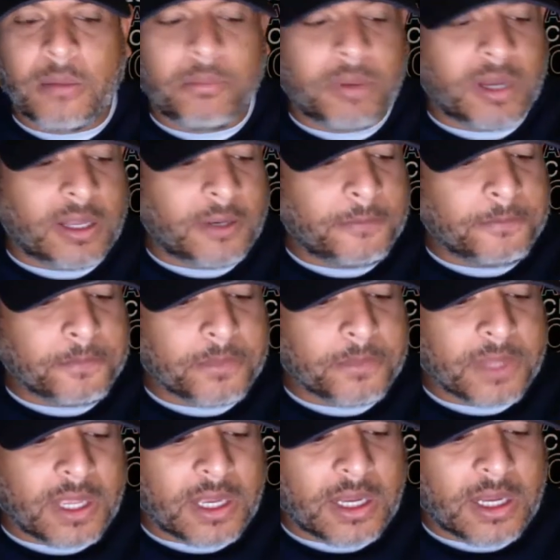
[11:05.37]
But
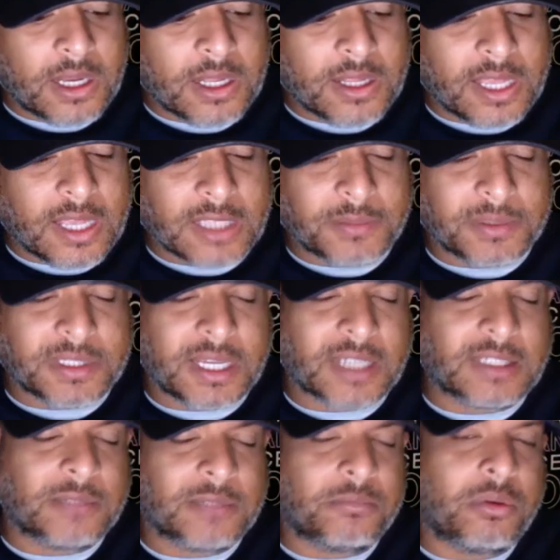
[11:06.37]
that's
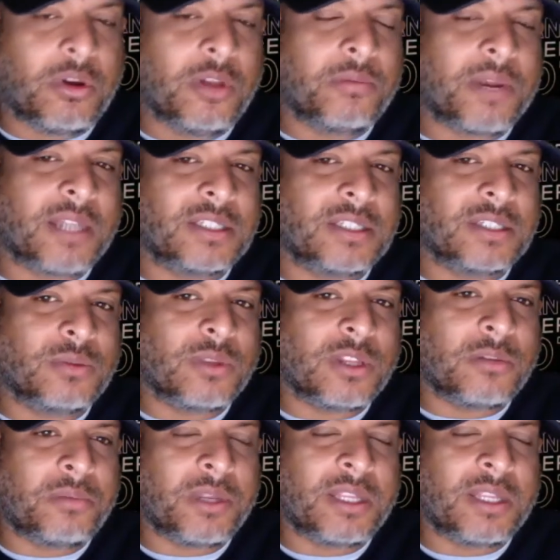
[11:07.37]
besides the point. But I just wanted
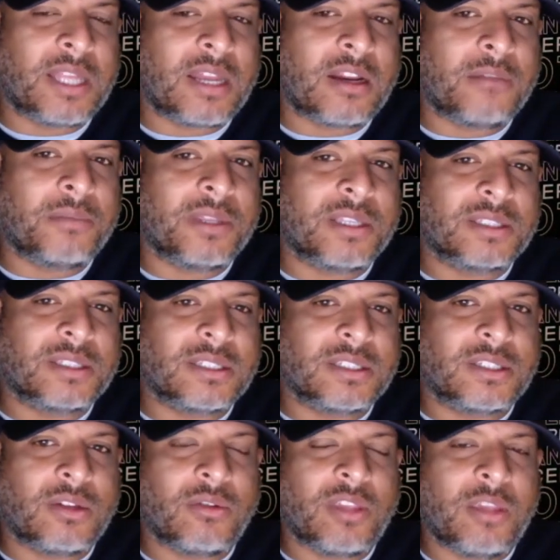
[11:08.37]
to bring that up because the
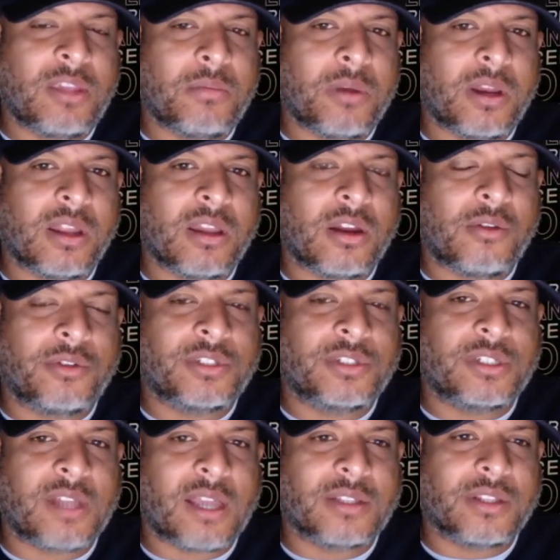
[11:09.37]
song keep on
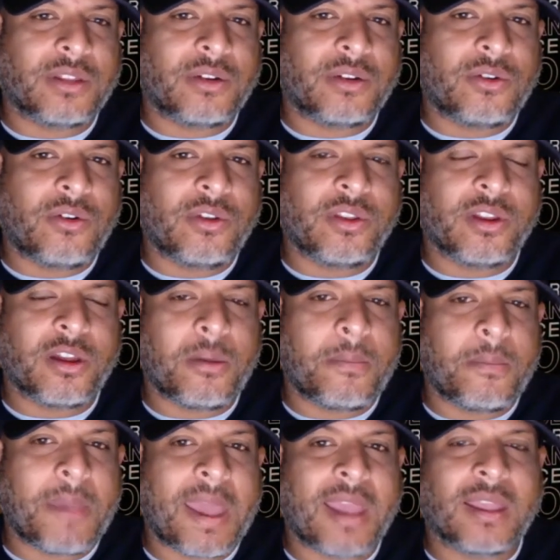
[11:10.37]
encouraging Oscar La Hoya to come
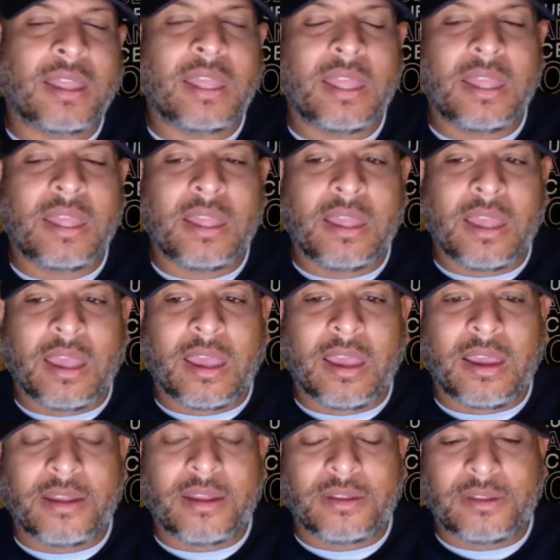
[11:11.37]
back
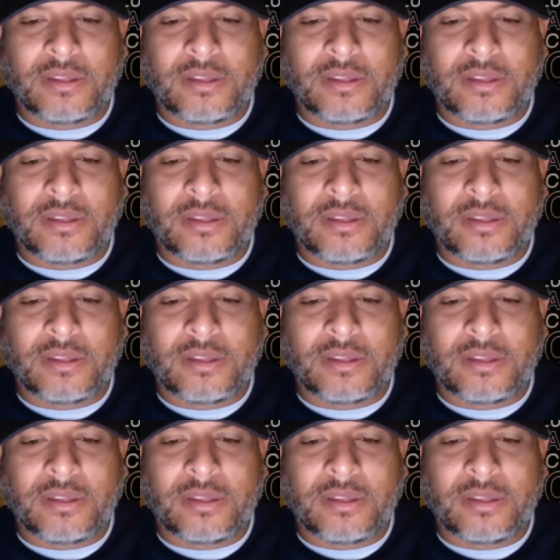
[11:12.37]
and